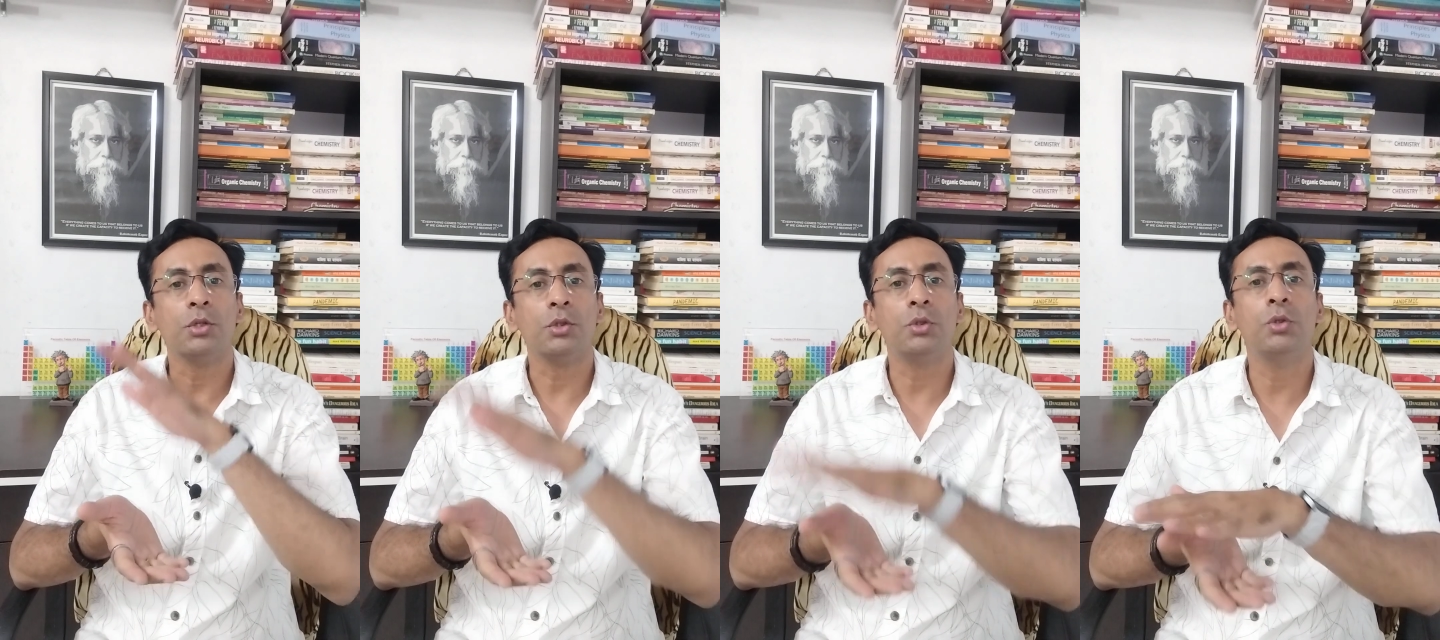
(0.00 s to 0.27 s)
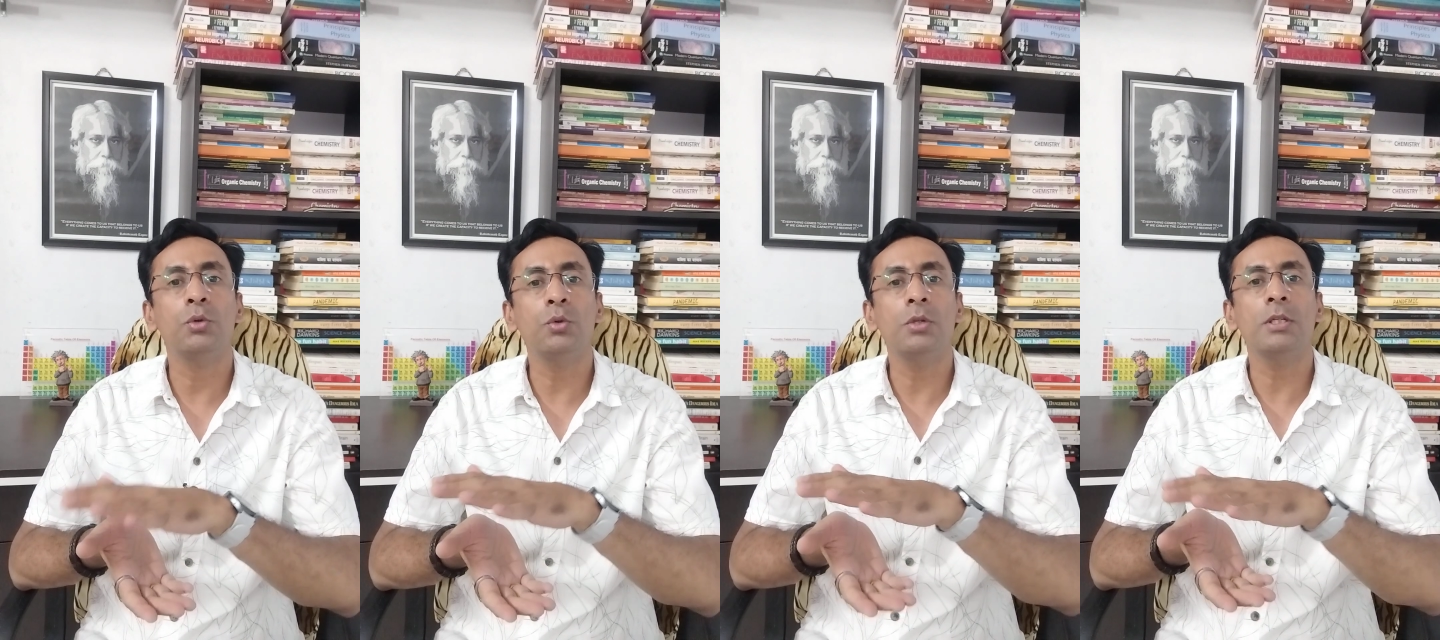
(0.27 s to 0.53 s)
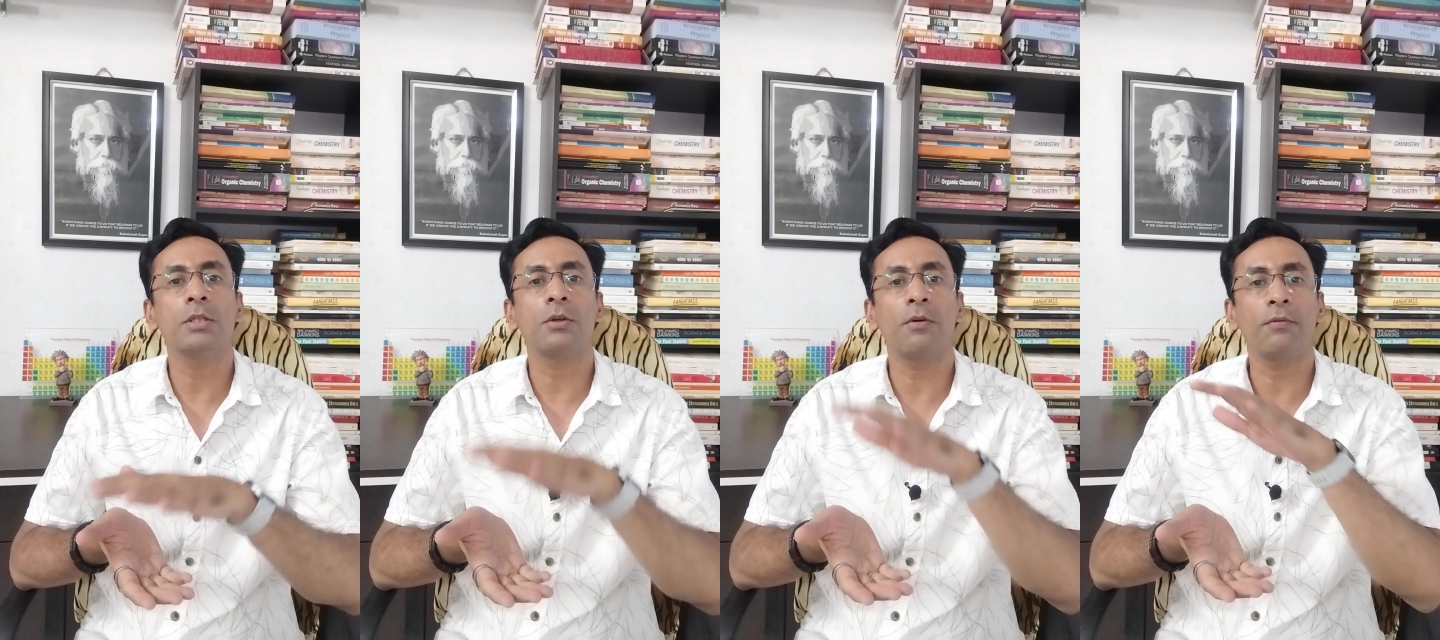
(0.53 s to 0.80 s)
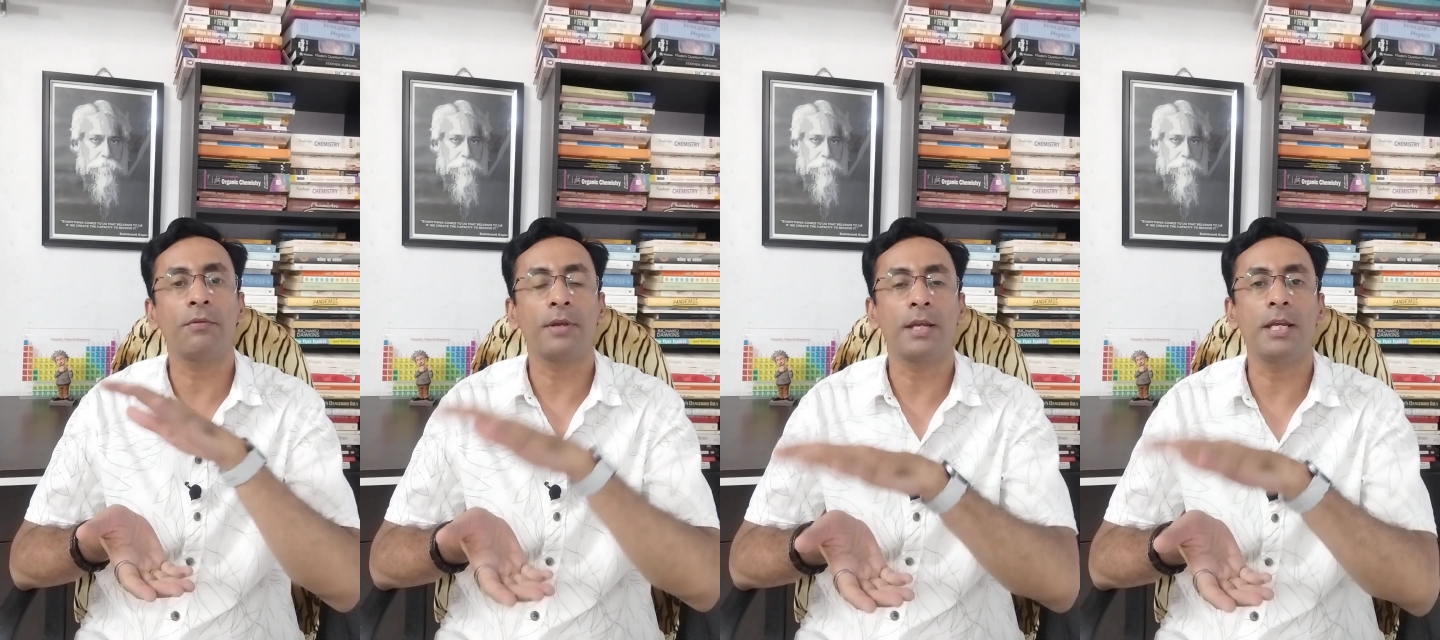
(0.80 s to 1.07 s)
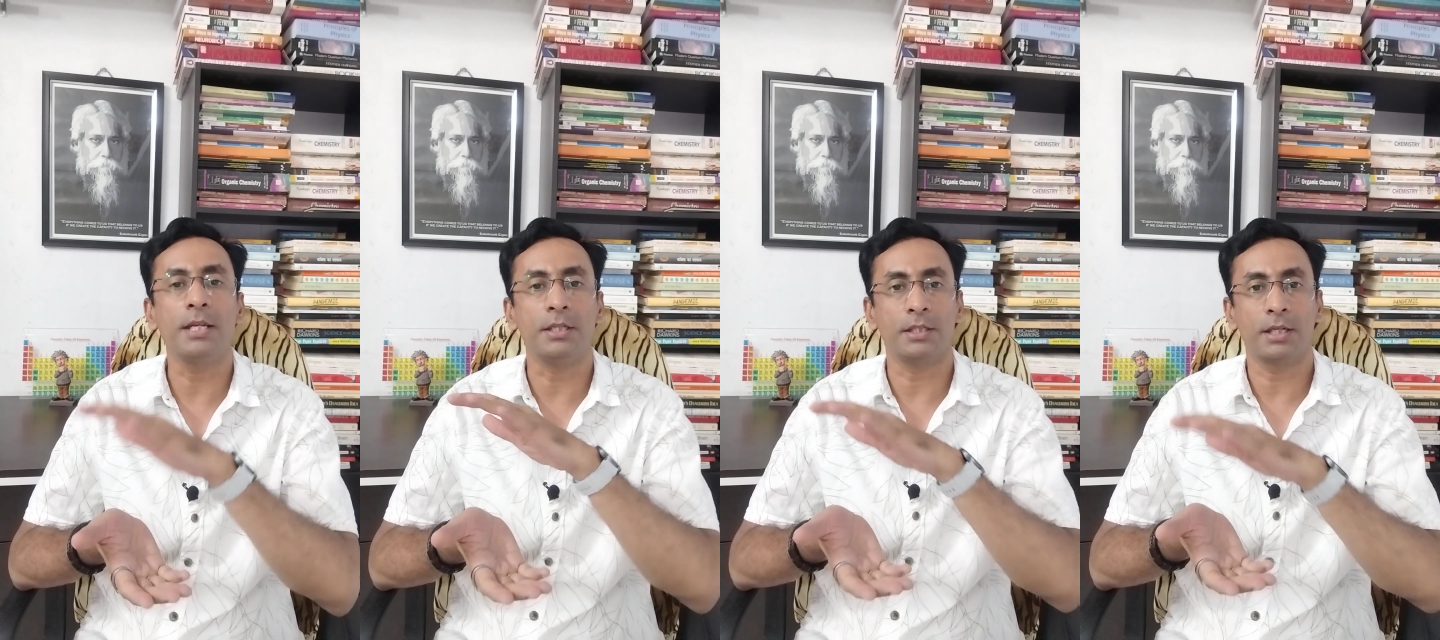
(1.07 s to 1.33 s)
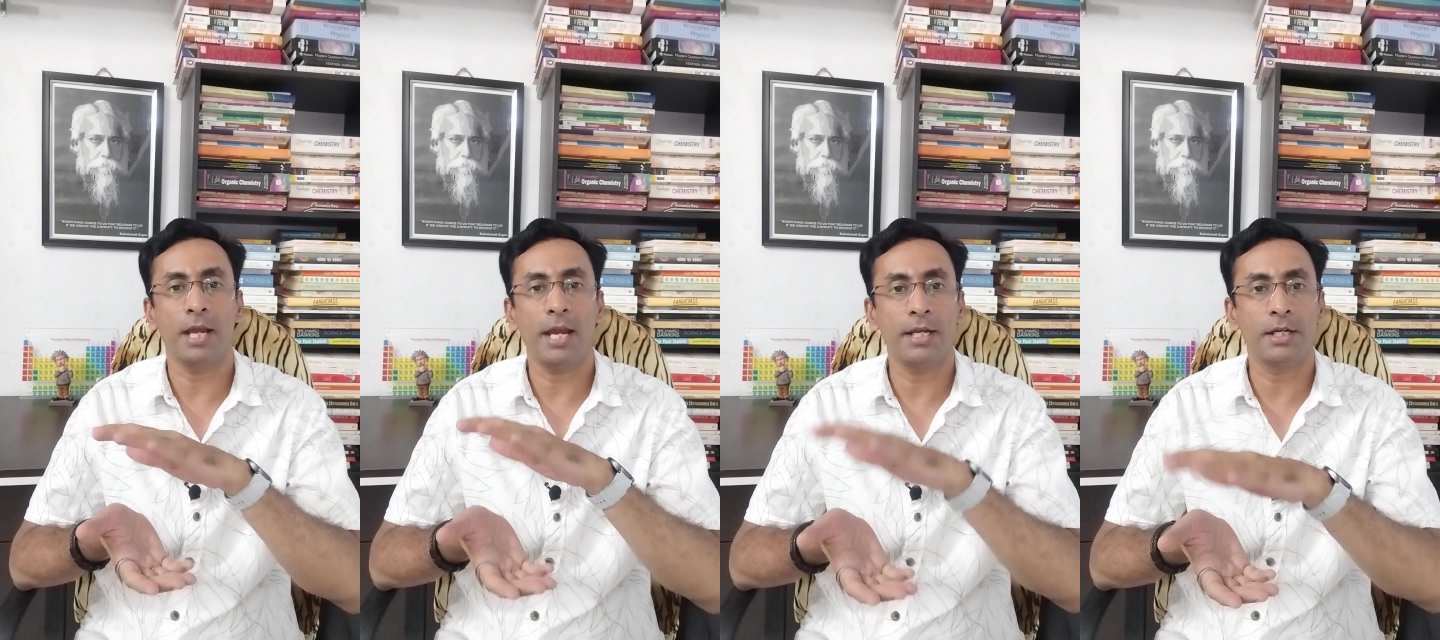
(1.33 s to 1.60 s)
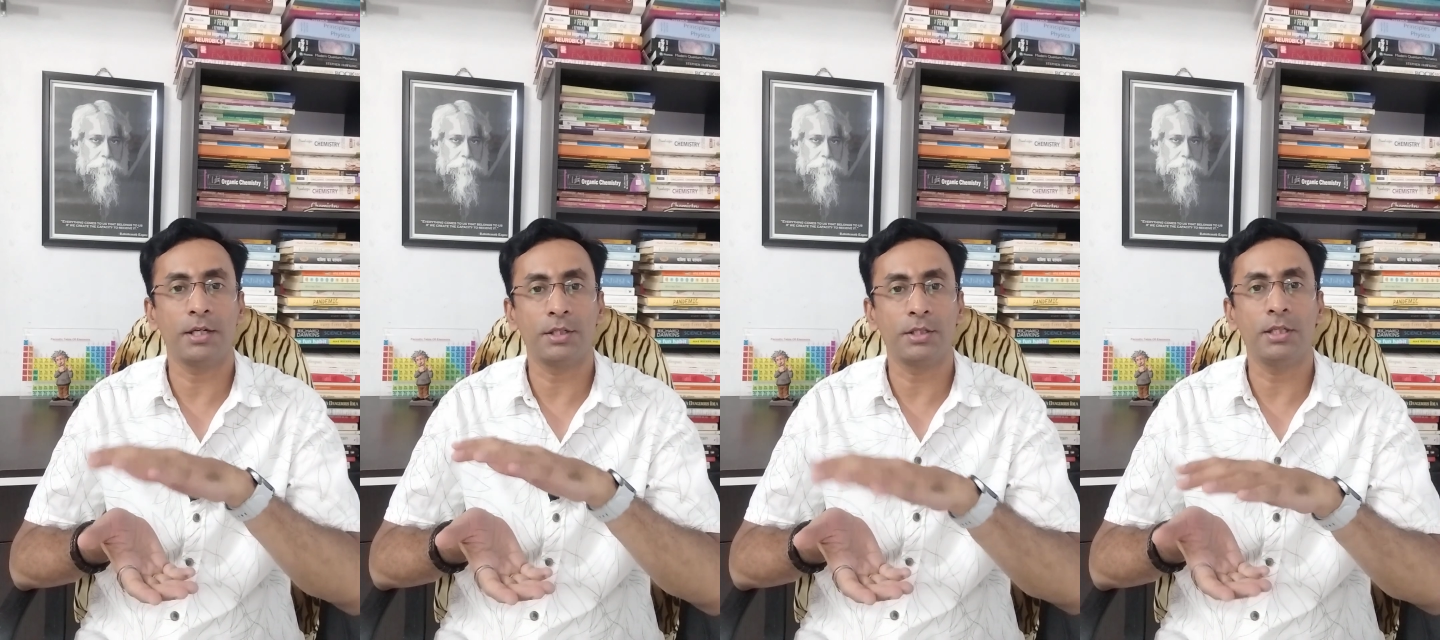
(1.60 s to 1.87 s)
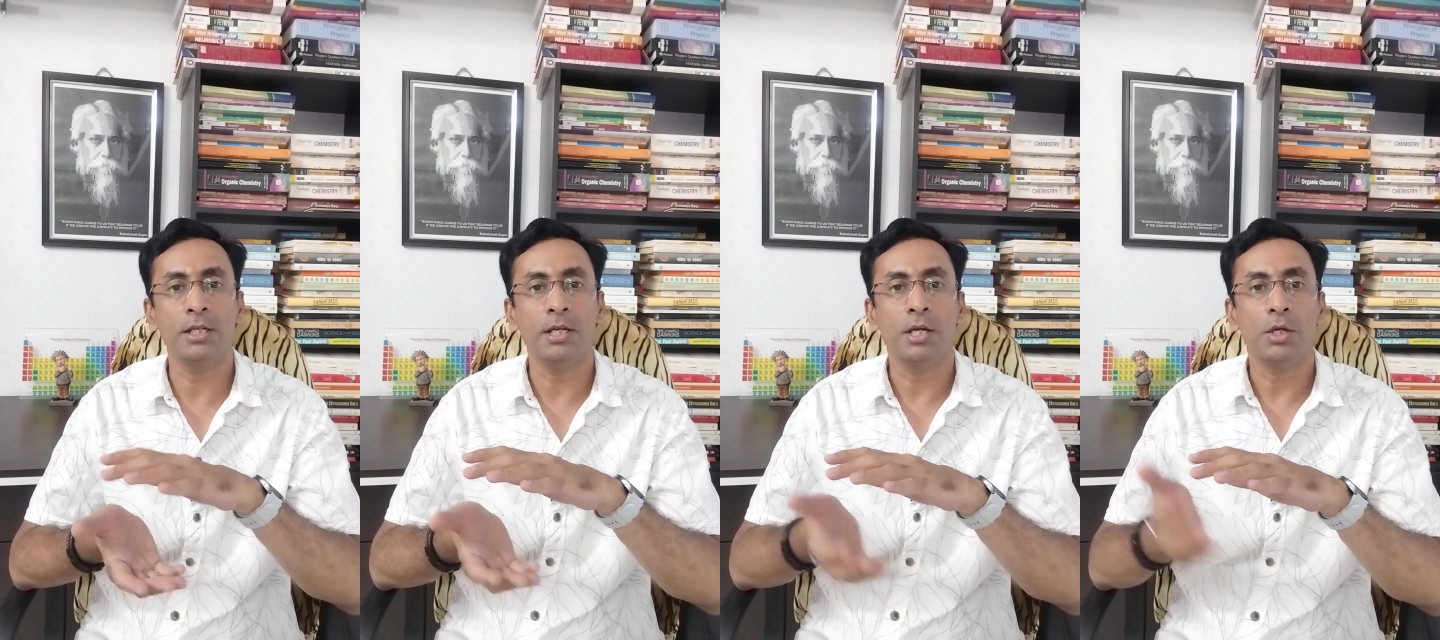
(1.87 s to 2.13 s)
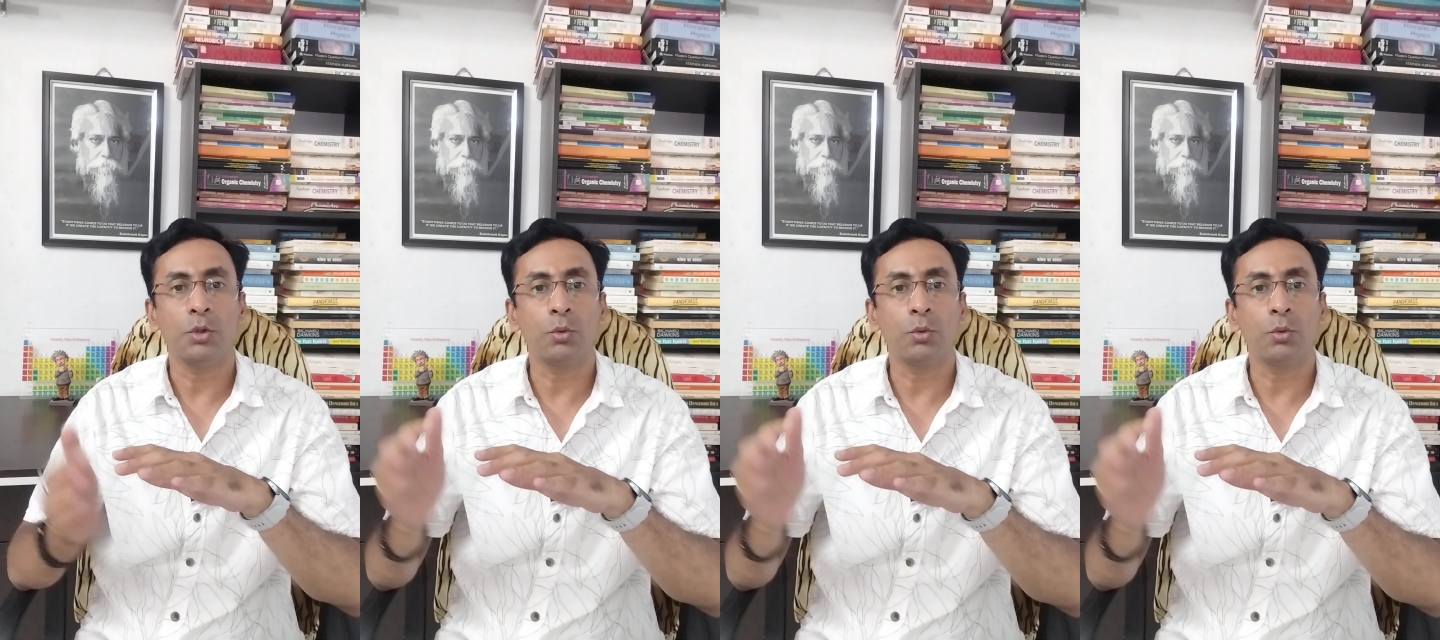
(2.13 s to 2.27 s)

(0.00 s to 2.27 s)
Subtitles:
joules of heat energy